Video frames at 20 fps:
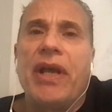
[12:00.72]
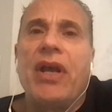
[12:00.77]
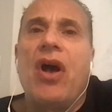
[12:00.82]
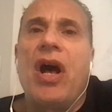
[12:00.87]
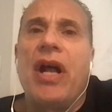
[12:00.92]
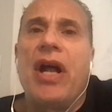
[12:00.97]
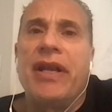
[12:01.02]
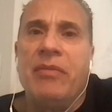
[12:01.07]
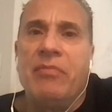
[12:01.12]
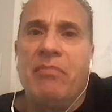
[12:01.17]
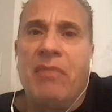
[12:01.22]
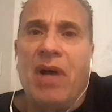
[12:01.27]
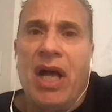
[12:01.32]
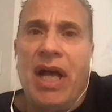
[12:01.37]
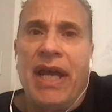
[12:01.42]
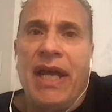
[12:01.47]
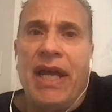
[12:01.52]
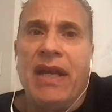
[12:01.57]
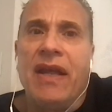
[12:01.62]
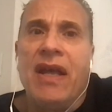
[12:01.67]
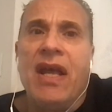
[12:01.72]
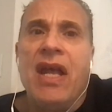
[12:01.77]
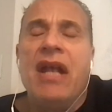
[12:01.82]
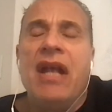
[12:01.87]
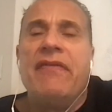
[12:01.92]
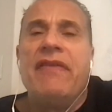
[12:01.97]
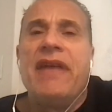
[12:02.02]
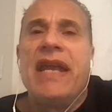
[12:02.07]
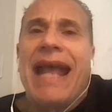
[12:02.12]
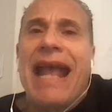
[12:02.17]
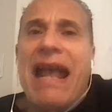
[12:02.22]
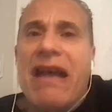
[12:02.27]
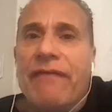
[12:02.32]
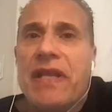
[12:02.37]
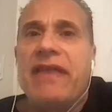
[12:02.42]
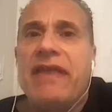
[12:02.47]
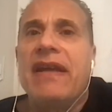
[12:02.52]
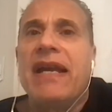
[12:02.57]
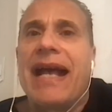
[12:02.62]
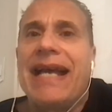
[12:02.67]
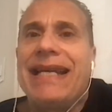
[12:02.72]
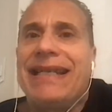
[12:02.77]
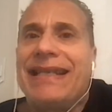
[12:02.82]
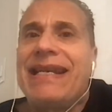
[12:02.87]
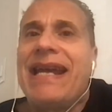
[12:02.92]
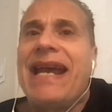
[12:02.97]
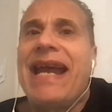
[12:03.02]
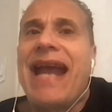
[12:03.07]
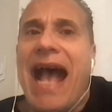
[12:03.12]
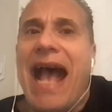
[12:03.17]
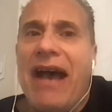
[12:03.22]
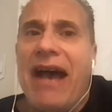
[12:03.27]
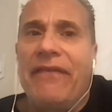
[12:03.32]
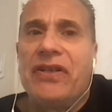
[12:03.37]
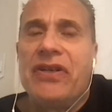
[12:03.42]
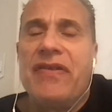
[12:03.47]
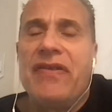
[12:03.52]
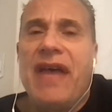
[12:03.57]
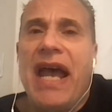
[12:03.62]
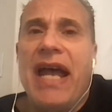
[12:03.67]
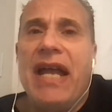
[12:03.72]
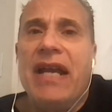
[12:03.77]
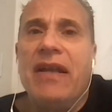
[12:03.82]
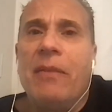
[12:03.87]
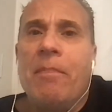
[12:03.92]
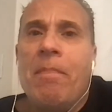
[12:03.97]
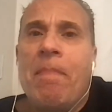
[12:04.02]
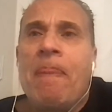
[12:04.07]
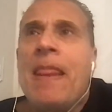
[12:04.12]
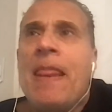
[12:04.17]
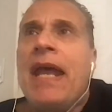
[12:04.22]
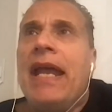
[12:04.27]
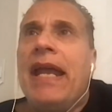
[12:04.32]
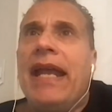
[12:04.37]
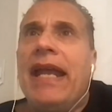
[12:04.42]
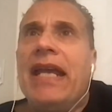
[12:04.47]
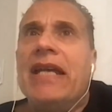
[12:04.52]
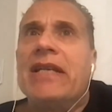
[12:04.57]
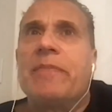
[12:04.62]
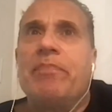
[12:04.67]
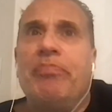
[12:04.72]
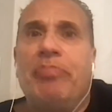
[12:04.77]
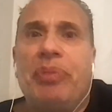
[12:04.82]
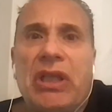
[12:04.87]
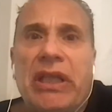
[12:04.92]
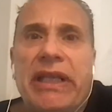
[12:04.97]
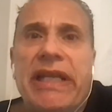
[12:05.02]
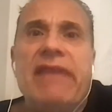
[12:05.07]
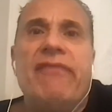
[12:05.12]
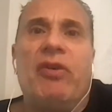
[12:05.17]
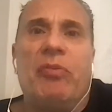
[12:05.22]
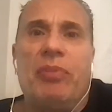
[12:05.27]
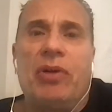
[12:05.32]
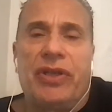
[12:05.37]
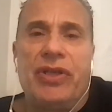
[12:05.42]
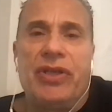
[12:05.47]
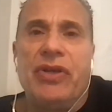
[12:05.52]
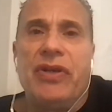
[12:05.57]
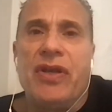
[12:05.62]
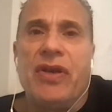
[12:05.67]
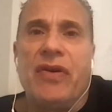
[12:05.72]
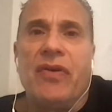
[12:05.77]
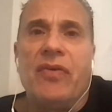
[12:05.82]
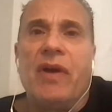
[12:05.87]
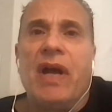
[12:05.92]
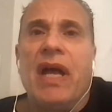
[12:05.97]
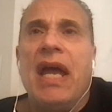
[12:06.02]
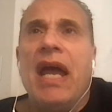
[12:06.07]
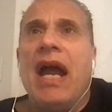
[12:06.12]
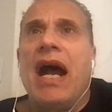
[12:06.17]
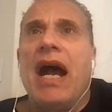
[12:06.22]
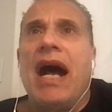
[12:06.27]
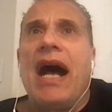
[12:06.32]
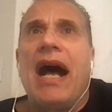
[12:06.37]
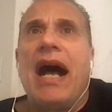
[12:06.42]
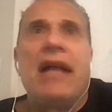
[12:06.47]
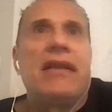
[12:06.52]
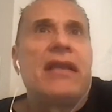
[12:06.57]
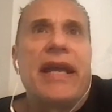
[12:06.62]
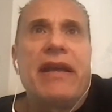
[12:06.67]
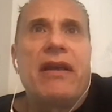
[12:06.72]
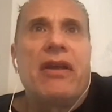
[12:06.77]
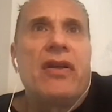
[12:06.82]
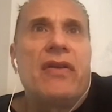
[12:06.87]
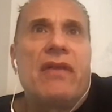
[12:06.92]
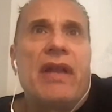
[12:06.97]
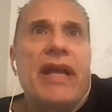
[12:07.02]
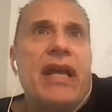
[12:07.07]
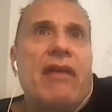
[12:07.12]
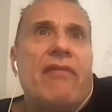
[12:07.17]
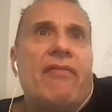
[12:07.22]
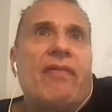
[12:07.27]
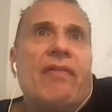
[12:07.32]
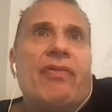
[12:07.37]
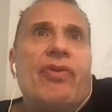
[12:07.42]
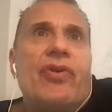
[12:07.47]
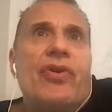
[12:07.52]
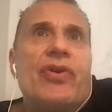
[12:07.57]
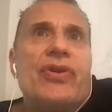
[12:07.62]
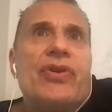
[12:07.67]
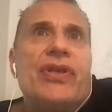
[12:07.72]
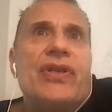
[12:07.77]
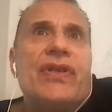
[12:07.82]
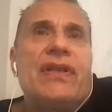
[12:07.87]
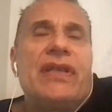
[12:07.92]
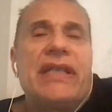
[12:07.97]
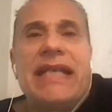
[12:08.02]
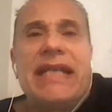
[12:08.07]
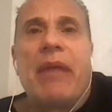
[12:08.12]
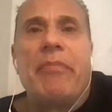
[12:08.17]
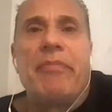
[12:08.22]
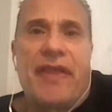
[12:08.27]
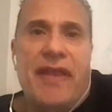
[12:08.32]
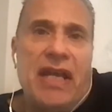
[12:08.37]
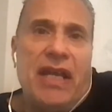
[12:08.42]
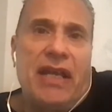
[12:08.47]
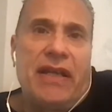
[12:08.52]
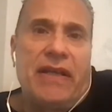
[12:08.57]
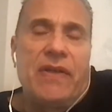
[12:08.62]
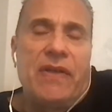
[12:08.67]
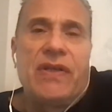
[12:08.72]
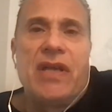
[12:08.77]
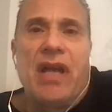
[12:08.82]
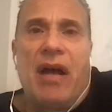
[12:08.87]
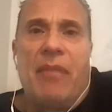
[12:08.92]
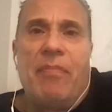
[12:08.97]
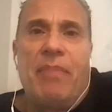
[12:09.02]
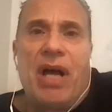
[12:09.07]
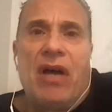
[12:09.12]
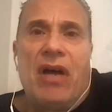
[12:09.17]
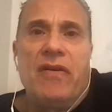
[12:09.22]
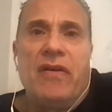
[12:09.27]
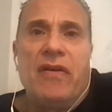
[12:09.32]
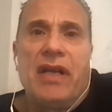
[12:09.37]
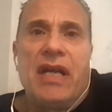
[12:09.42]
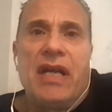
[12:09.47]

on in mine, then everything I say after that is believable to you. Like there's some things about